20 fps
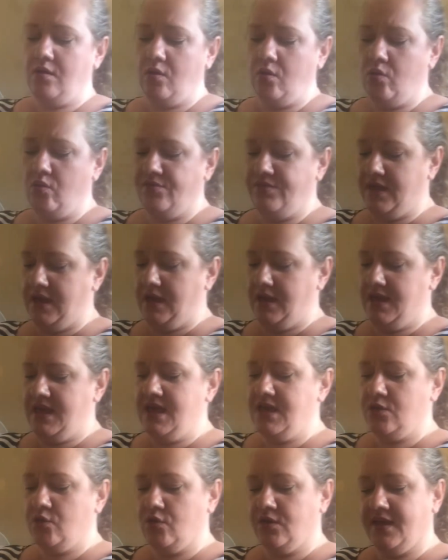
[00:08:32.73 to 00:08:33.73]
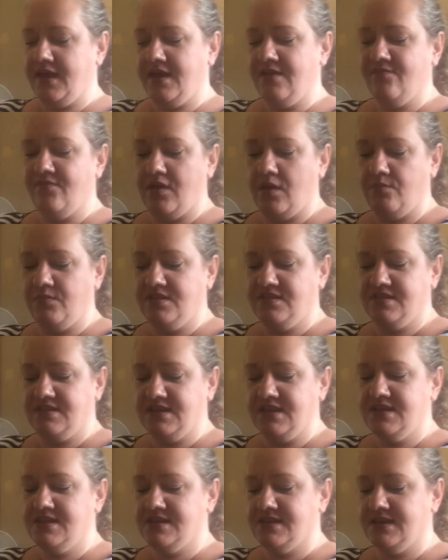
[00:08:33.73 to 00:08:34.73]
Oh, the E-Cooking Vitamin
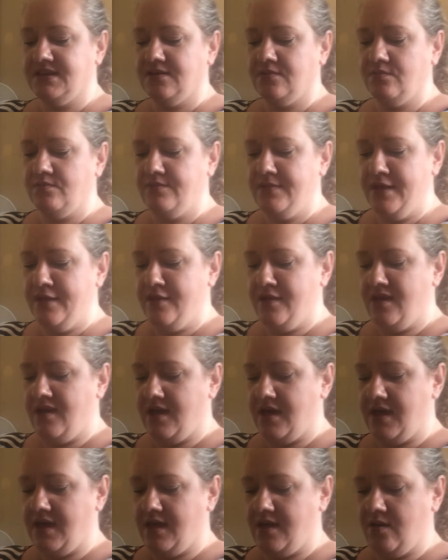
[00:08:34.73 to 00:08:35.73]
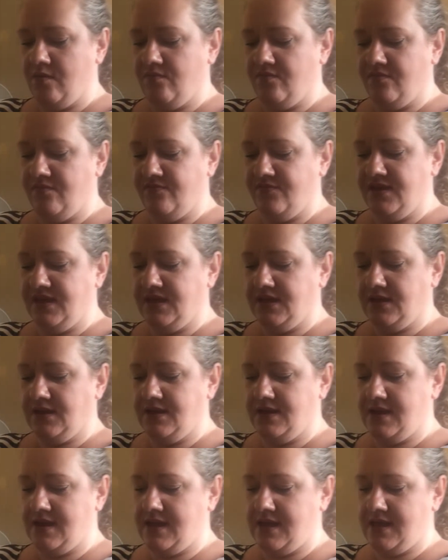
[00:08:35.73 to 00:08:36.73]
C Serum,
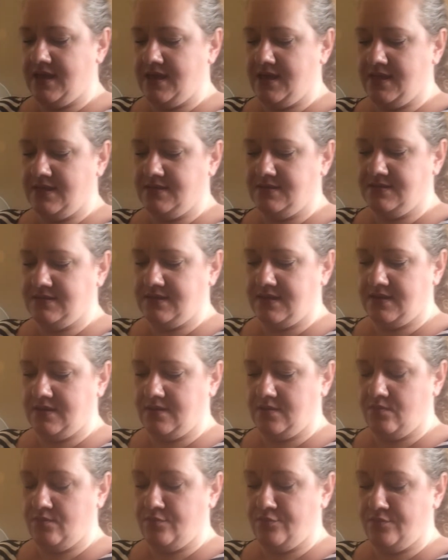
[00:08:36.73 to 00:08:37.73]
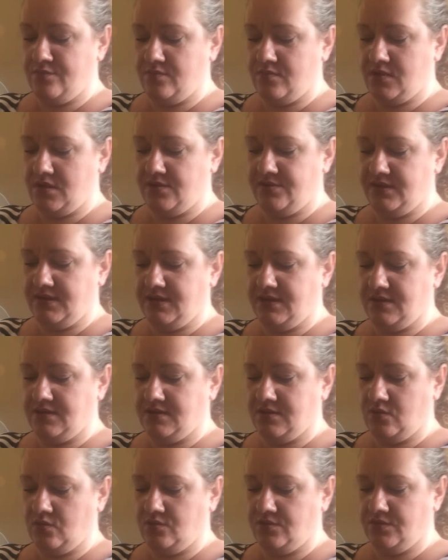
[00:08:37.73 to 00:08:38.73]
vegan, and I think it's
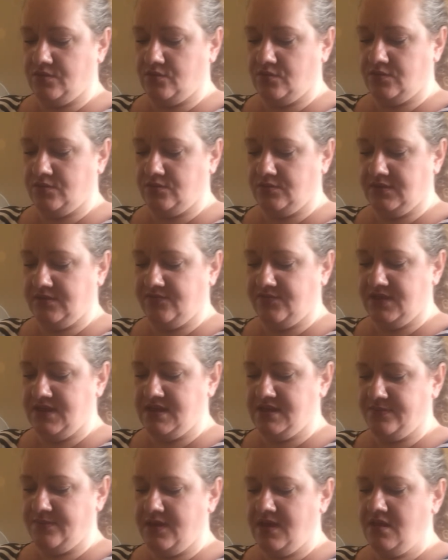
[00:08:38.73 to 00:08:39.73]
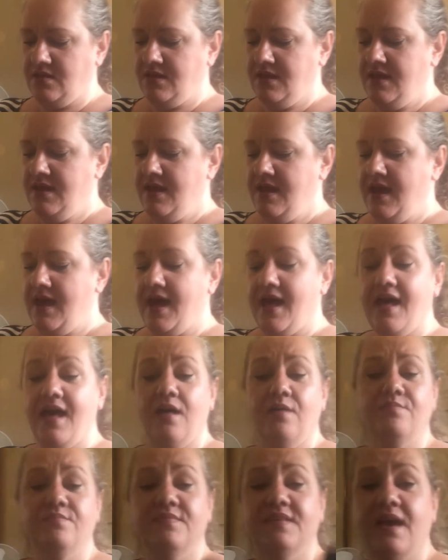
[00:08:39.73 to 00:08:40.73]
also cruelty free as well.
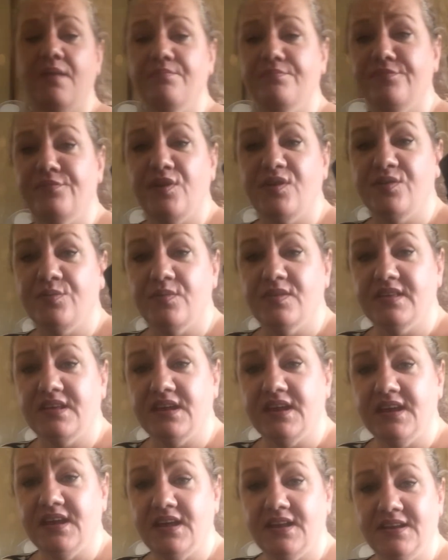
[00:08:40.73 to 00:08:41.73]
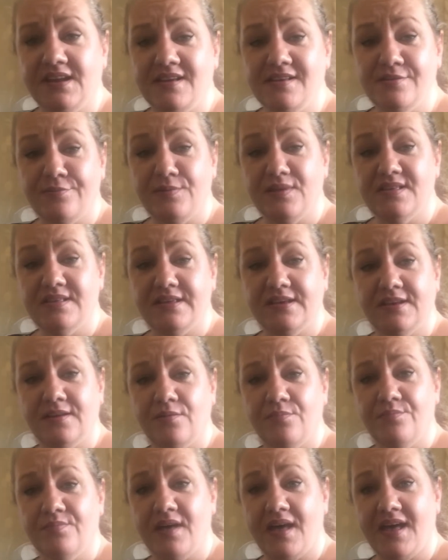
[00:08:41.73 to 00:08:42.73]
Yep, this was great, a nice wee
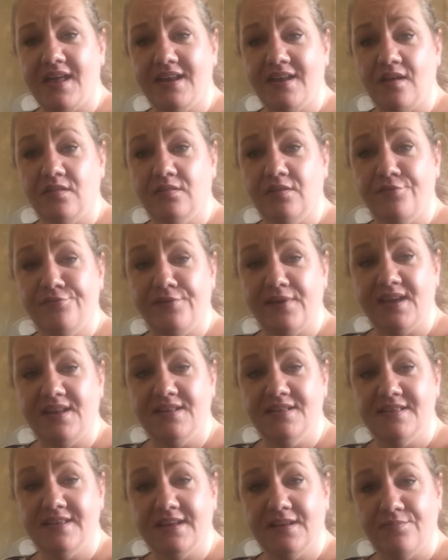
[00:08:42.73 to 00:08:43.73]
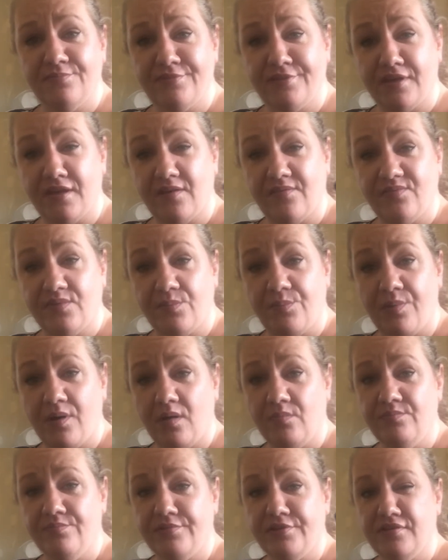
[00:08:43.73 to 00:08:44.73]
serum, and I love any serums that have the
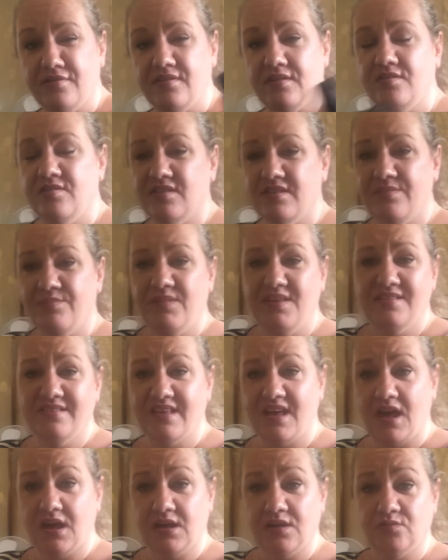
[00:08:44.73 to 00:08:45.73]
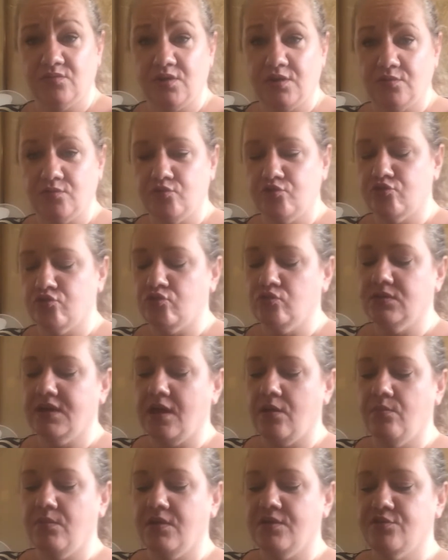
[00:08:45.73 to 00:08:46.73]
pump because it just means that I can control how
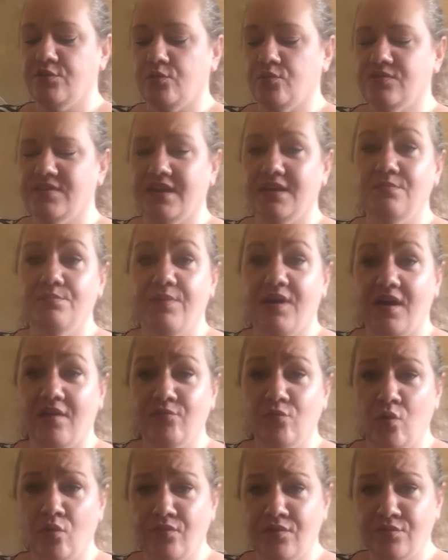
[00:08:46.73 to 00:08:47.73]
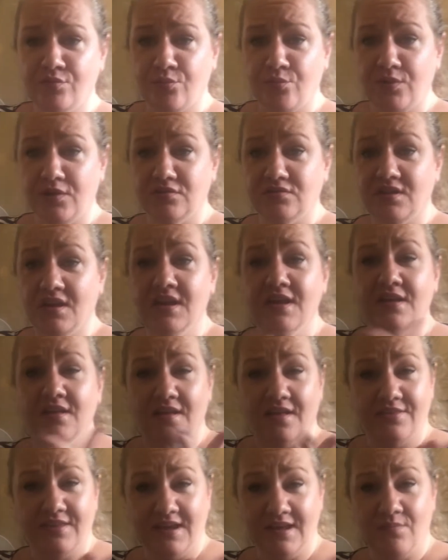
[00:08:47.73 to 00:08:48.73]
much goes in. But I've got this weird,
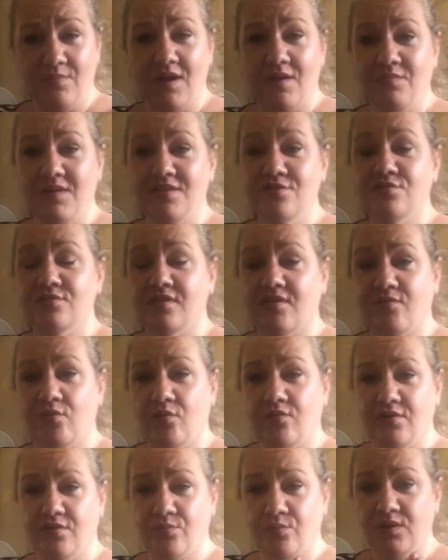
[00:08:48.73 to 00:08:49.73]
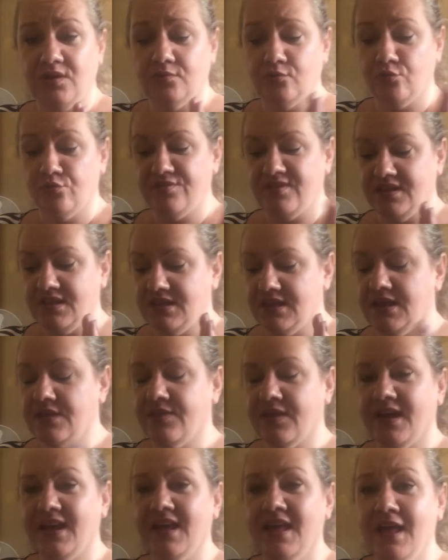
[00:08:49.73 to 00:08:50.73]
I think I might have mentioned, I've got this weird OCD
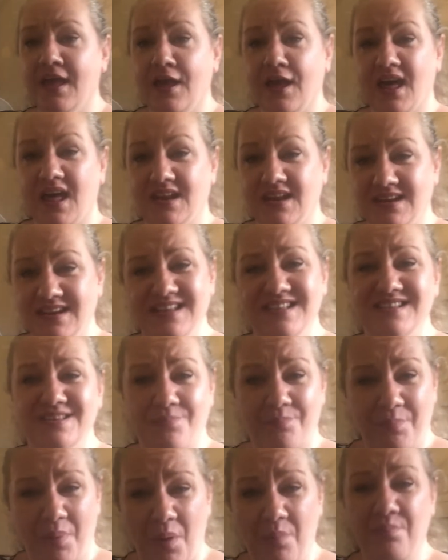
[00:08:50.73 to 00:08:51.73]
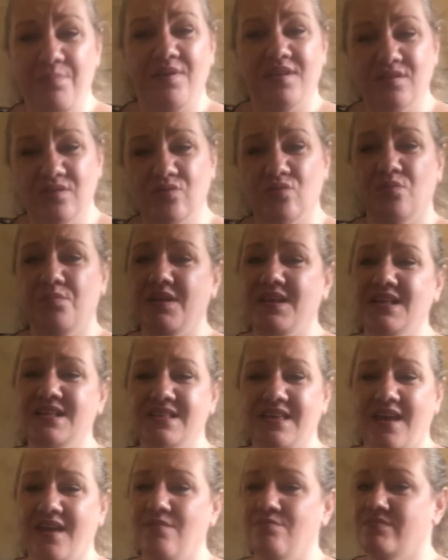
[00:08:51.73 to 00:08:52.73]
thing, and I need to pump it so many
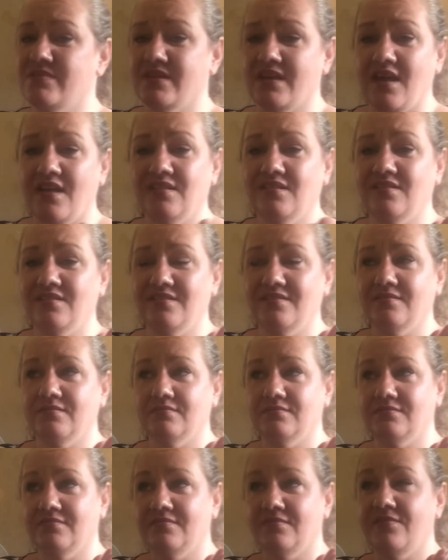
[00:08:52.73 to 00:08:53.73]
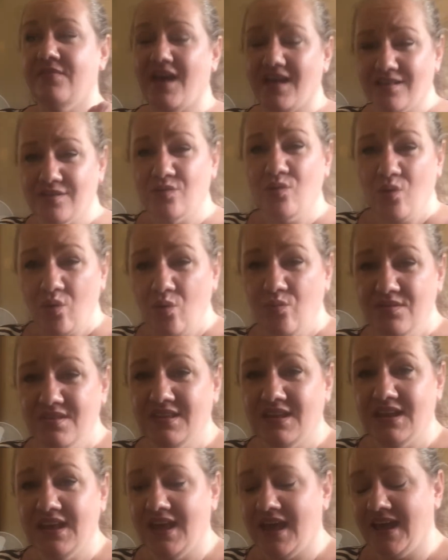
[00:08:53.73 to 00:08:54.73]
times, and that's not always
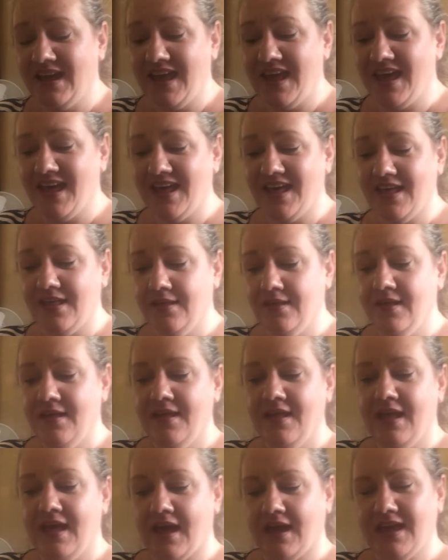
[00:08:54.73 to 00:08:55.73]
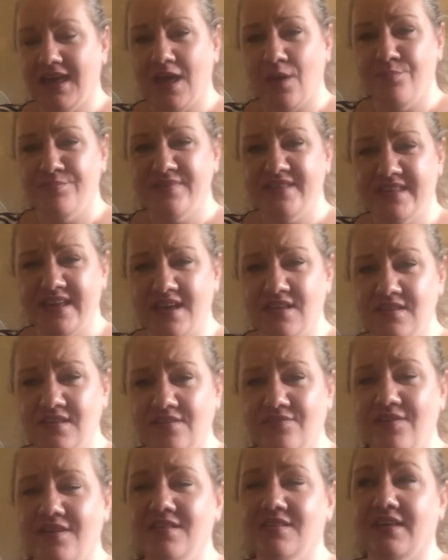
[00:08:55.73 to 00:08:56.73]
great. I get
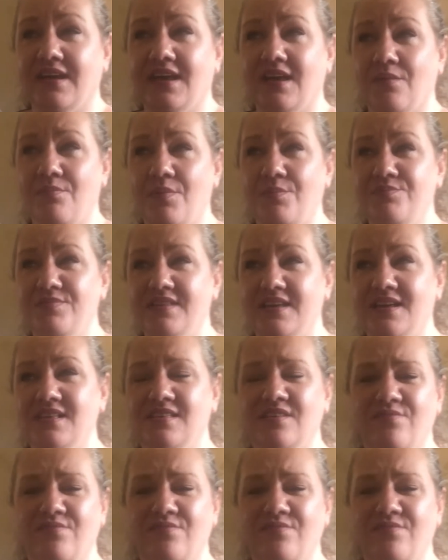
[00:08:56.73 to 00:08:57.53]
obsessive. It's like I'm obsessive